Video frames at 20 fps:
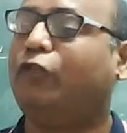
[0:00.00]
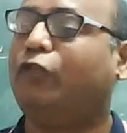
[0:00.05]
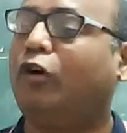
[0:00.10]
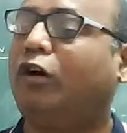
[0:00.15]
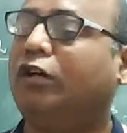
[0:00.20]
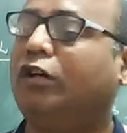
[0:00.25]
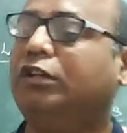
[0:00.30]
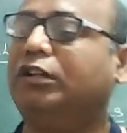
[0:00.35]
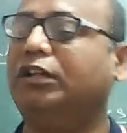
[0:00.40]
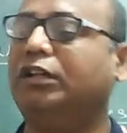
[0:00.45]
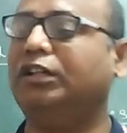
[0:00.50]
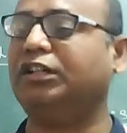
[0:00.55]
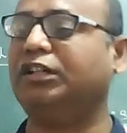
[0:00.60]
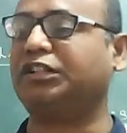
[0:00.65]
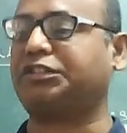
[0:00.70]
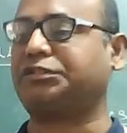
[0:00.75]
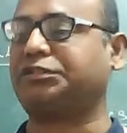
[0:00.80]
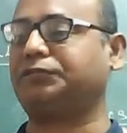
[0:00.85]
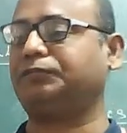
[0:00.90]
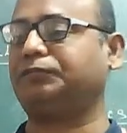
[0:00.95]
on
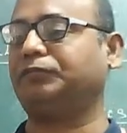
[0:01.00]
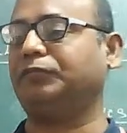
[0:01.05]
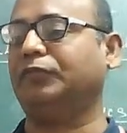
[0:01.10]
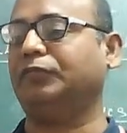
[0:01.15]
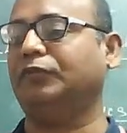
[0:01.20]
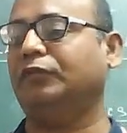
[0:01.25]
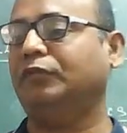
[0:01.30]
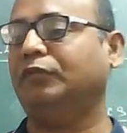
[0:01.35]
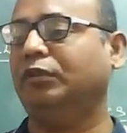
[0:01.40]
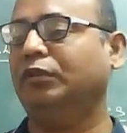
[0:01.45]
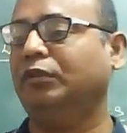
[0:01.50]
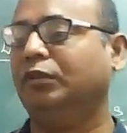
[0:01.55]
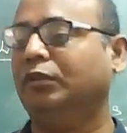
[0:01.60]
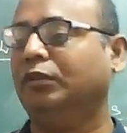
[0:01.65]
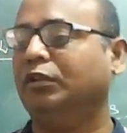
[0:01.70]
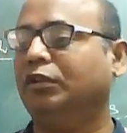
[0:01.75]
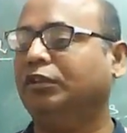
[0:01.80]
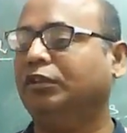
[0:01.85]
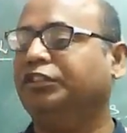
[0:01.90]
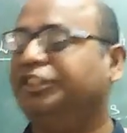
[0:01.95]
earth.
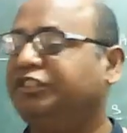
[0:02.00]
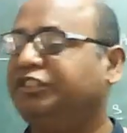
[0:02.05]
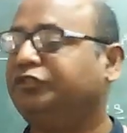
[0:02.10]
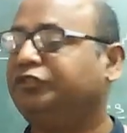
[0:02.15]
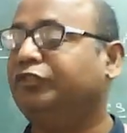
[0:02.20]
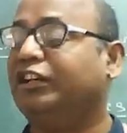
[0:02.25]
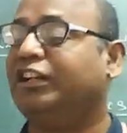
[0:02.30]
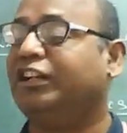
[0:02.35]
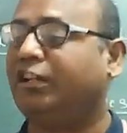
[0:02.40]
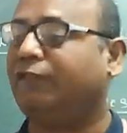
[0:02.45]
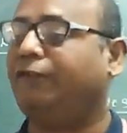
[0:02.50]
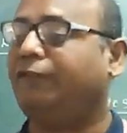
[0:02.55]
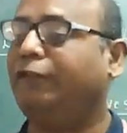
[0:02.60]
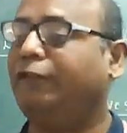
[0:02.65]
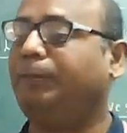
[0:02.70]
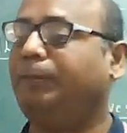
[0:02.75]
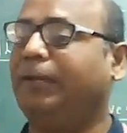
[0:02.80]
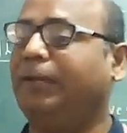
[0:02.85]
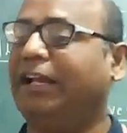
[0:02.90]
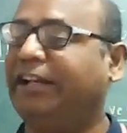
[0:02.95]
This
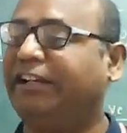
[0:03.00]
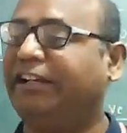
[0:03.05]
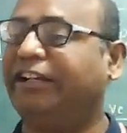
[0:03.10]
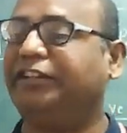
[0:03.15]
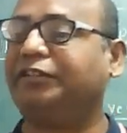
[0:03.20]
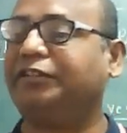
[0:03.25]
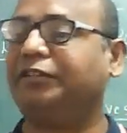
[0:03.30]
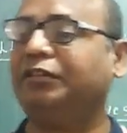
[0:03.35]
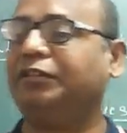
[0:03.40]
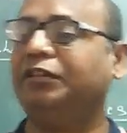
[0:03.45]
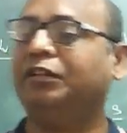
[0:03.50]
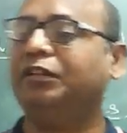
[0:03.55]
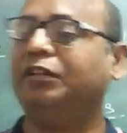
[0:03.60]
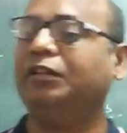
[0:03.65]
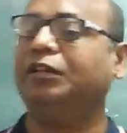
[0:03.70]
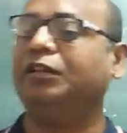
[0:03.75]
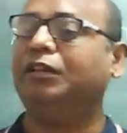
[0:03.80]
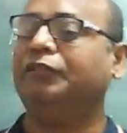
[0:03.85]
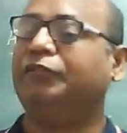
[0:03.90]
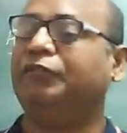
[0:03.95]
wonderful planet
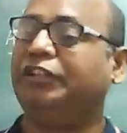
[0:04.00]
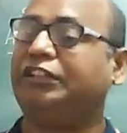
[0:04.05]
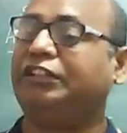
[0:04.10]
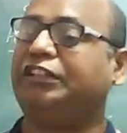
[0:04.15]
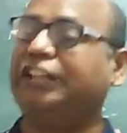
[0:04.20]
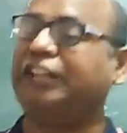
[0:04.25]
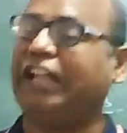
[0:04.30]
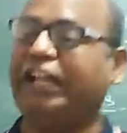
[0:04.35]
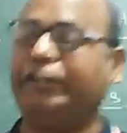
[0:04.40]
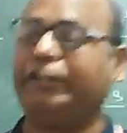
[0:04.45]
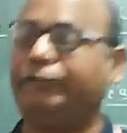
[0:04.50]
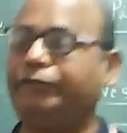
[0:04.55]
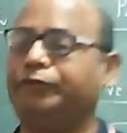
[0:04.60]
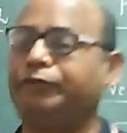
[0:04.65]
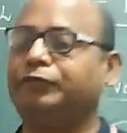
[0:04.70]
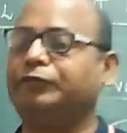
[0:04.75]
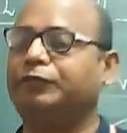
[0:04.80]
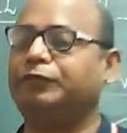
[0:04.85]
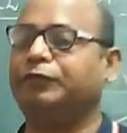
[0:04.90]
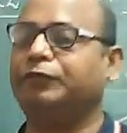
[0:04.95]
with
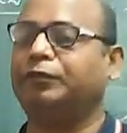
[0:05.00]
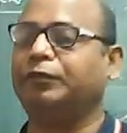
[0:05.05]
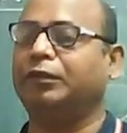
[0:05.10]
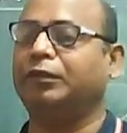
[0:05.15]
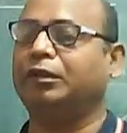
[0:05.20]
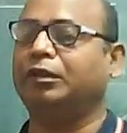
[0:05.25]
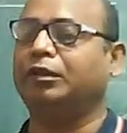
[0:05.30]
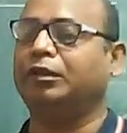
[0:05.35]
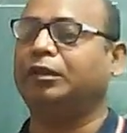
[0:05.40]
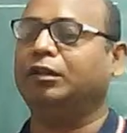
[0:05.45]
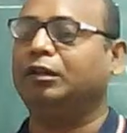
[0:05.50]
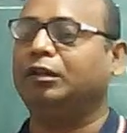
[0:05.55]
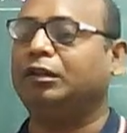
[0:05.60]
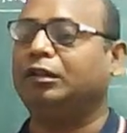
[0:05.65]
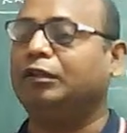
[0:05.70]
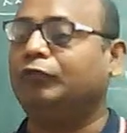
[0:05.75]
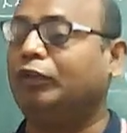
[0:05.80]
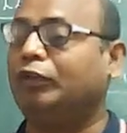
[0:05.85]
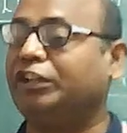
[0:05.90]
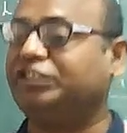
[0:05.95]
life.
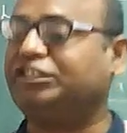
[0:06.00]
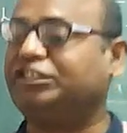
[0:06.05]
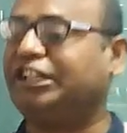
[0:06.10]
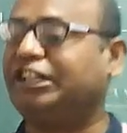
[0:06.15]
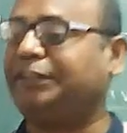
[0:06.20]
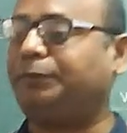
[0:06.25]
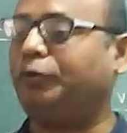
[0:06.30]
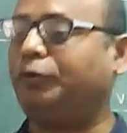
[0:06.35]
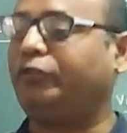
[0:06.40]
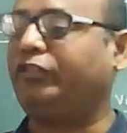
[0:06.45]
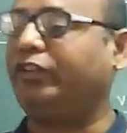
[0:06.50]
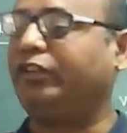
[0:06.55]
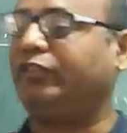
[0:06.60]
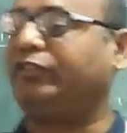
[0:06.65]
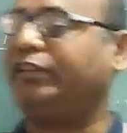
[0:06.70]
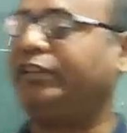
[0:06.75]
What is that process?